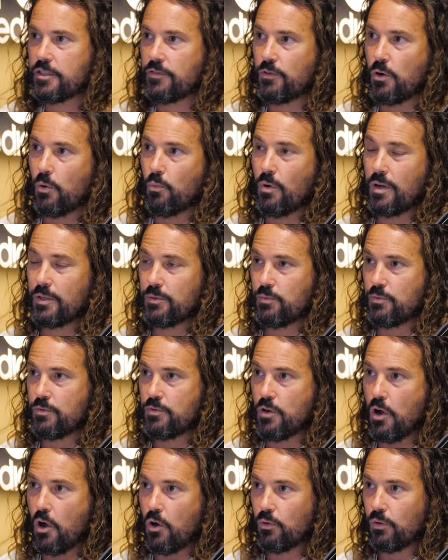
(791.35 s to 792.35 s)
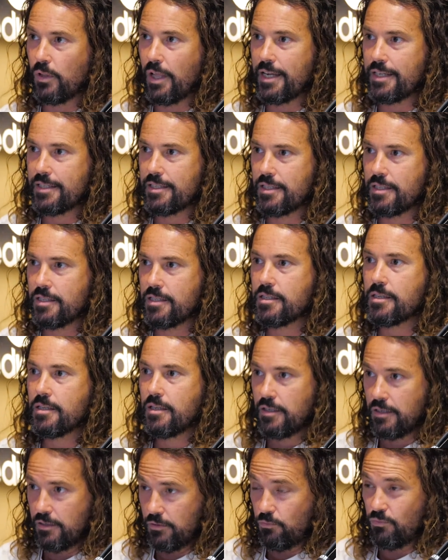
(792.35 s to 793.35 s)
You've got ones with no laces,
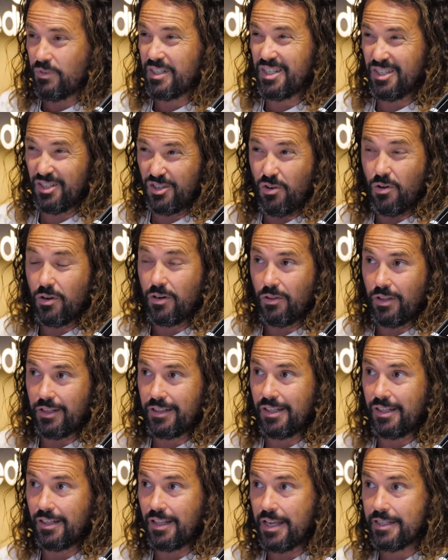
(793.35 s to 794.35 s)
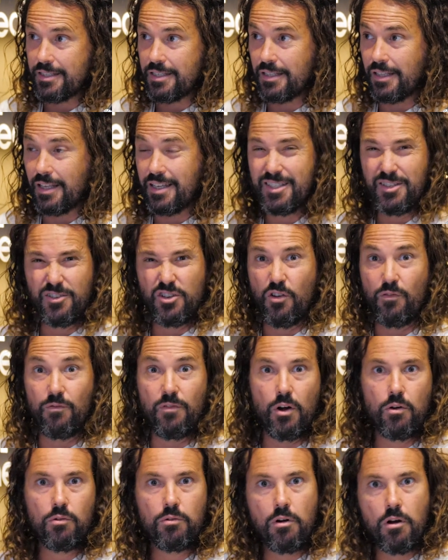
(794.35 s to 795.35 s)
which is kind of like the elastic laces. You've got
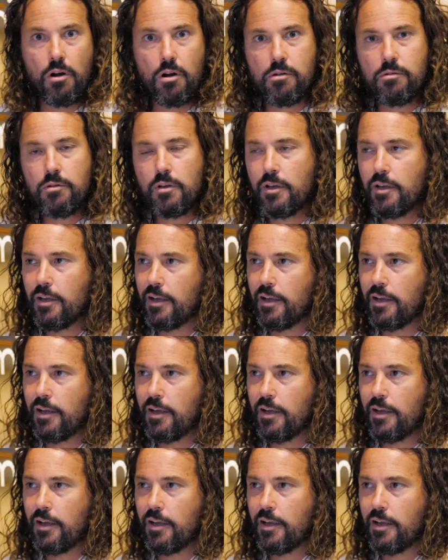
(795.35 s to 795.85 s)
Velcro.